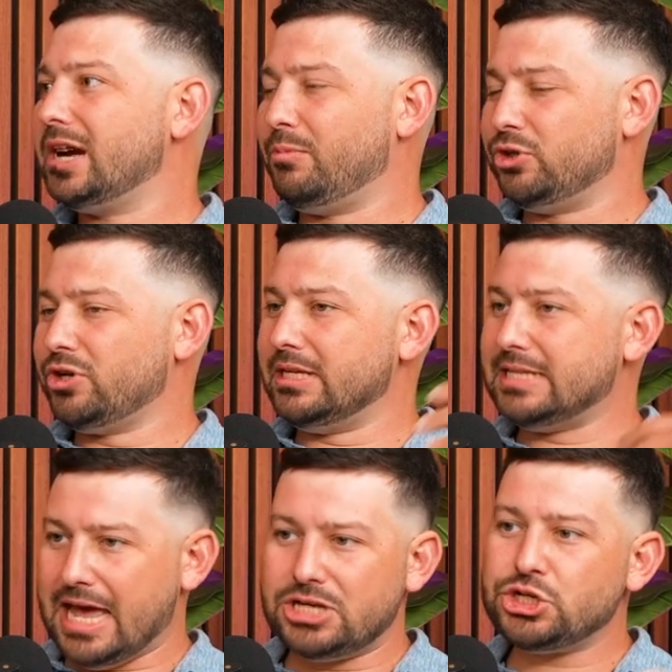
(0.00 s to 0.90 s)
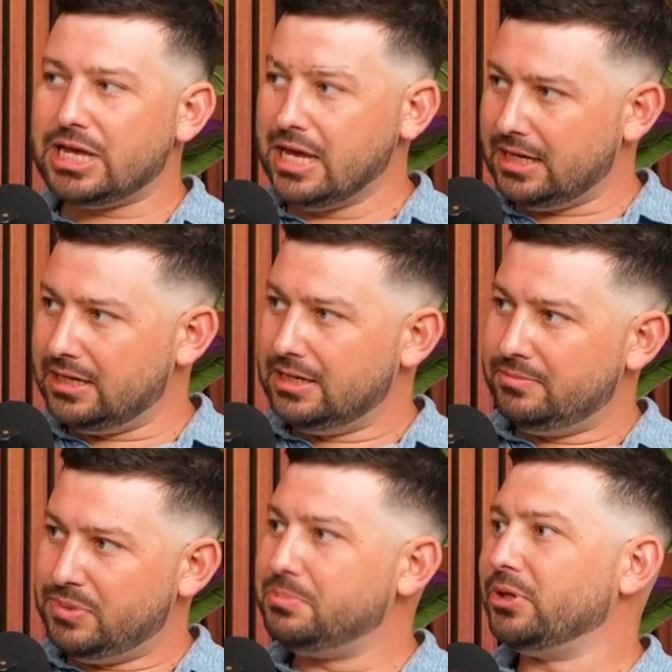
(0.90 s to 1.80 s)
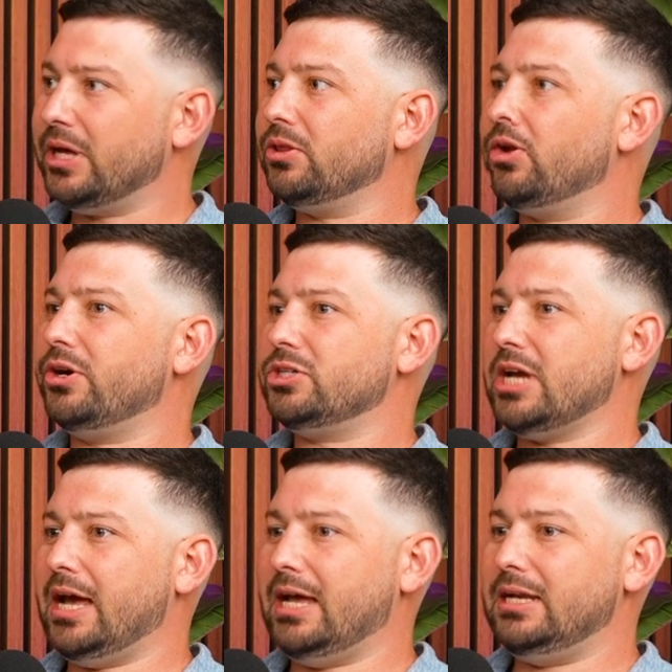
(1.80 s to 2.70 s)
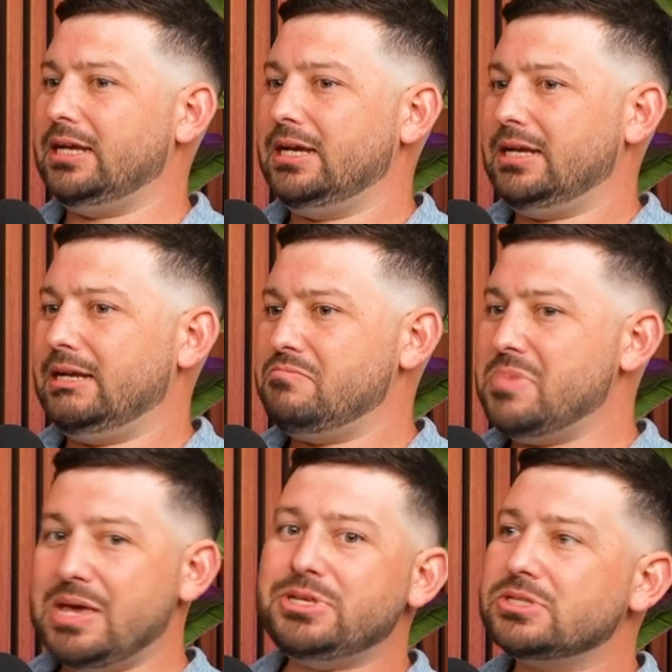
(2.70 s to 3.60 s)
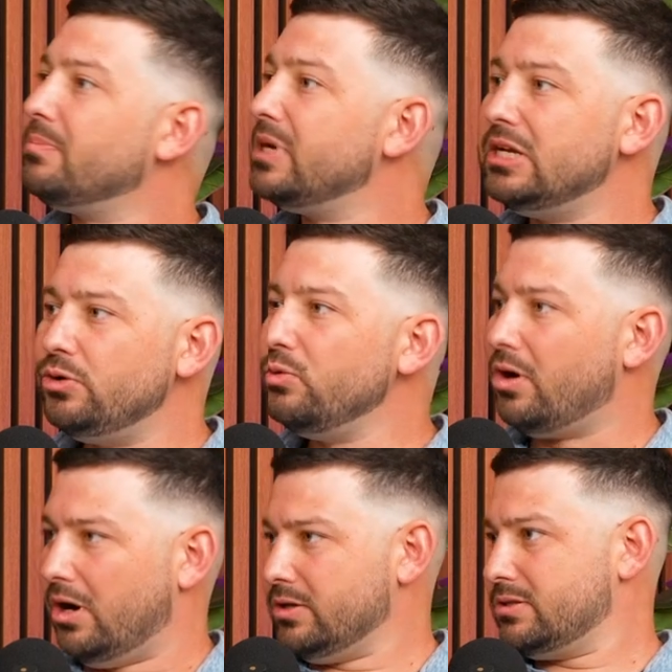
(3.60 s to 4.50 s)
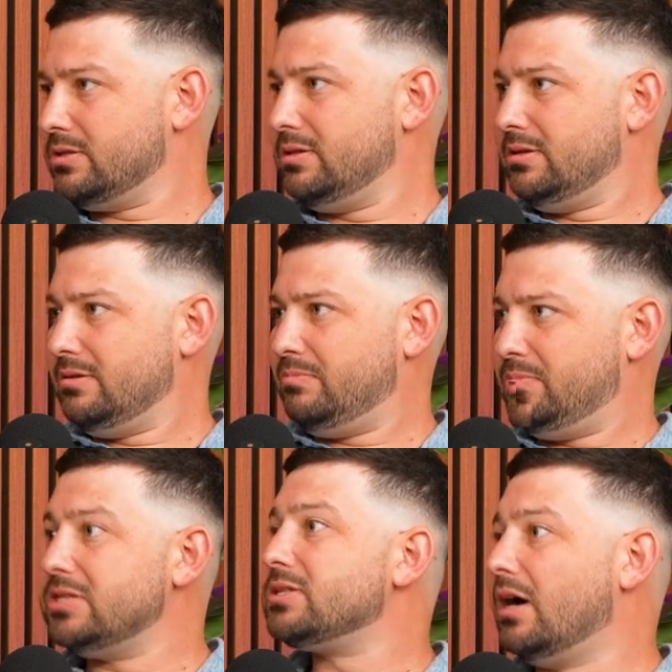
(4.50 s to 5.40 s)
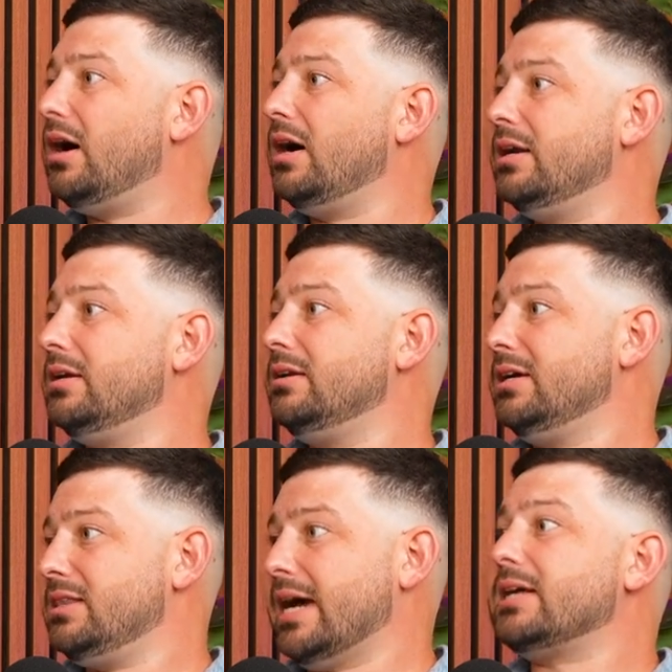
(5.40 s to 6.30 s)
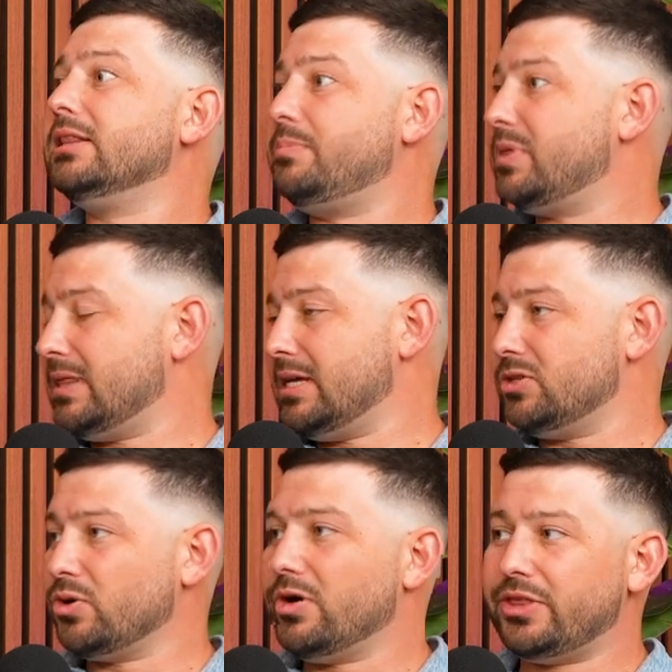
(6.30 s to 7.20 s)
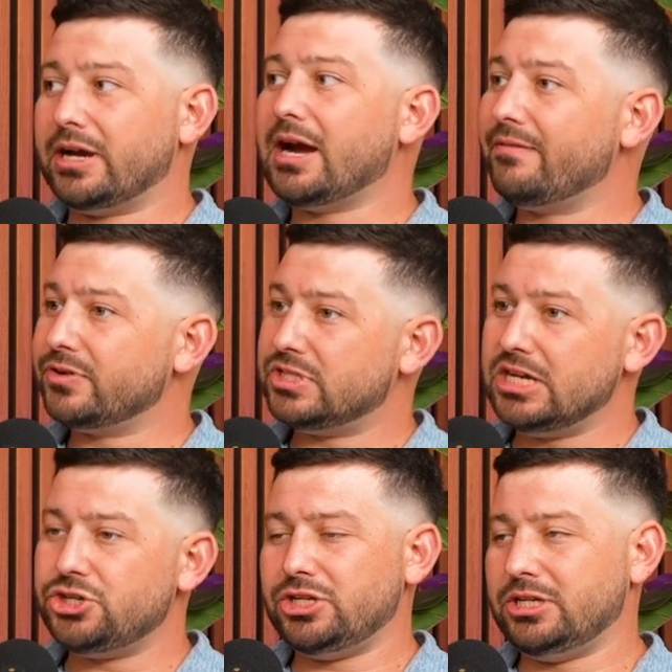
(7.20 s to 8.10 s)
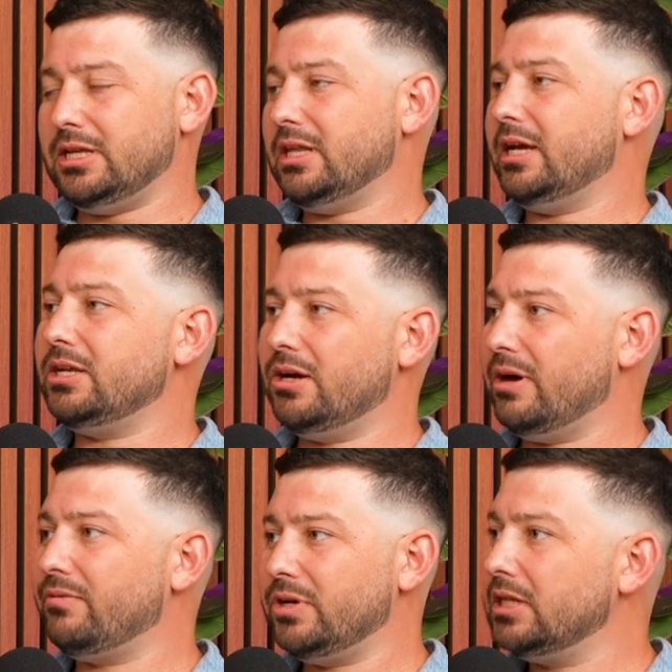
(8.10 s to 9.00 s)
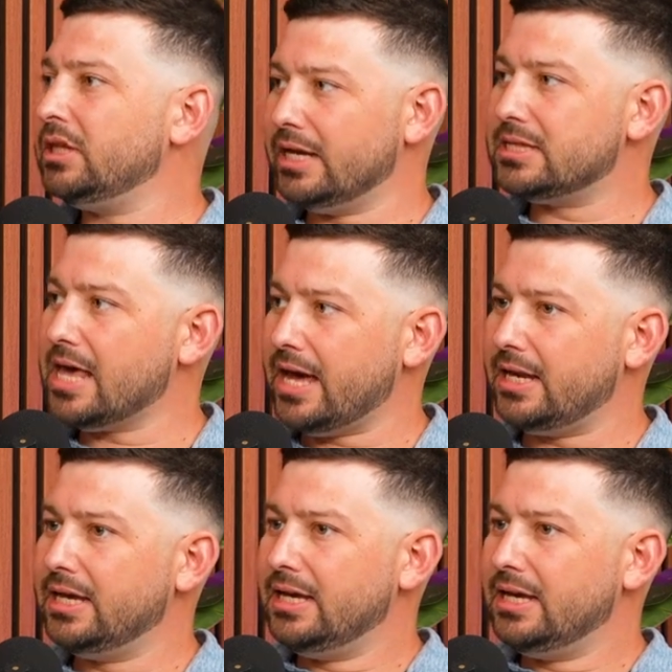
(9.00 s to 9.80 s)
And we're trying to educate people at large. And maybe somebody new calls based on that clip that they saw, that conversation. They're like, I really like that.